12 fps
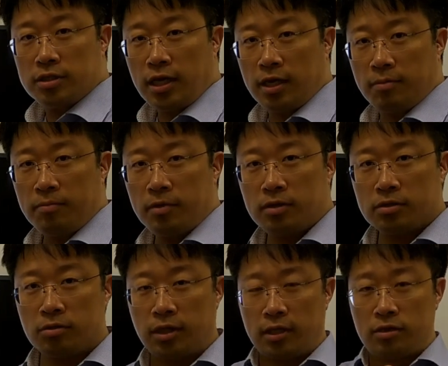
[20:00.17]
same,
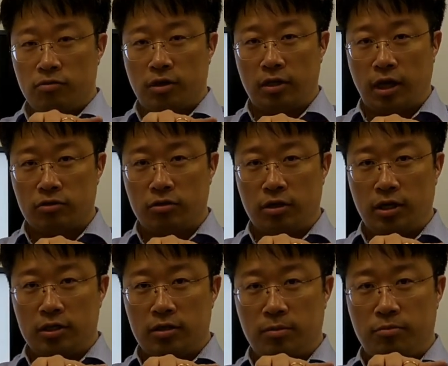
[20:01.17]
so that you can actually
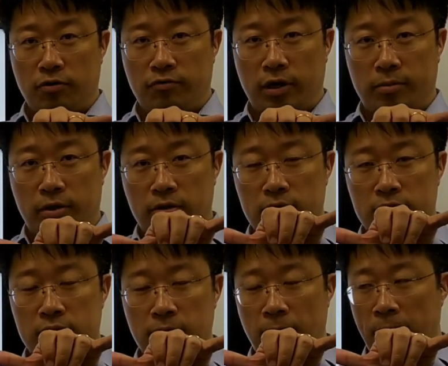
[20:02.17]
easily purify,
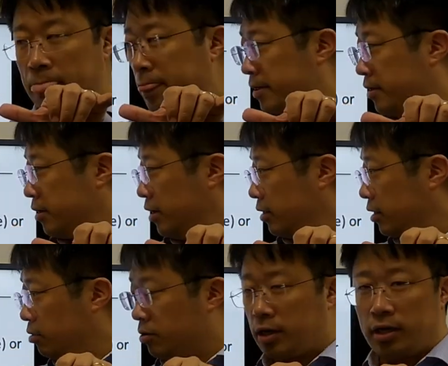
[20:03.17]
because
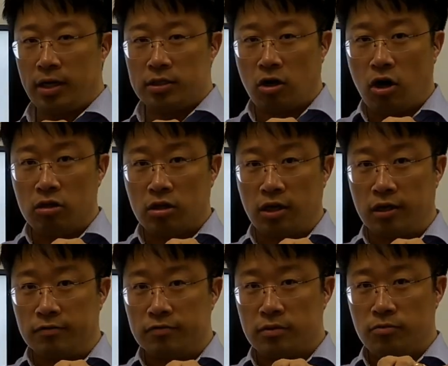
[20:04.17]
enterokinase
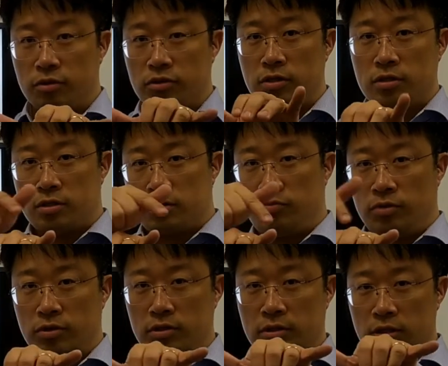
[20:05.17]
uncleaved, which
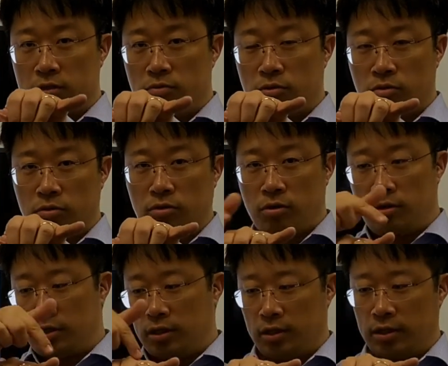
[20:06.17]
is this one,
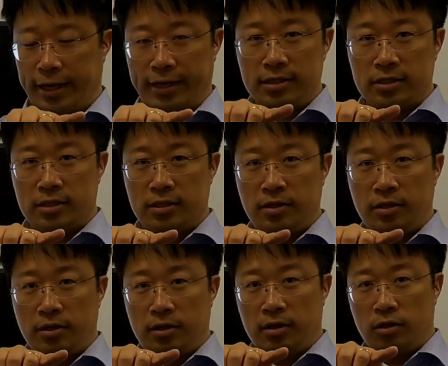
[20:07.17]
total length,
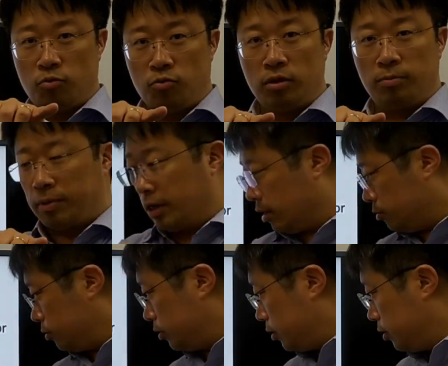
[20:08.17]
will
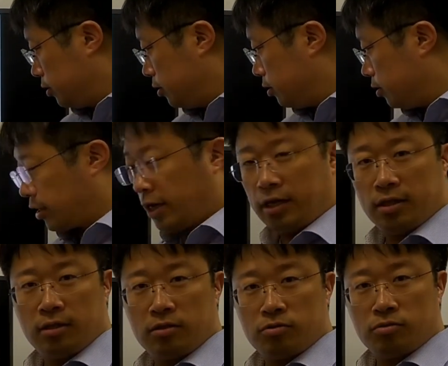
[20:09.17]
bound
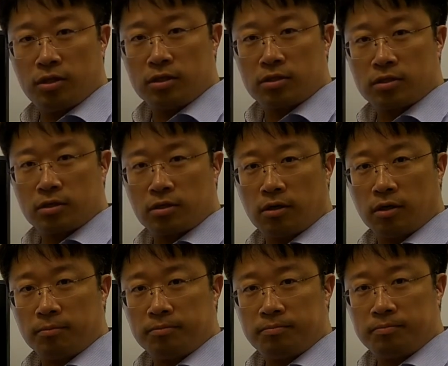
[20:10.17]
again to this column.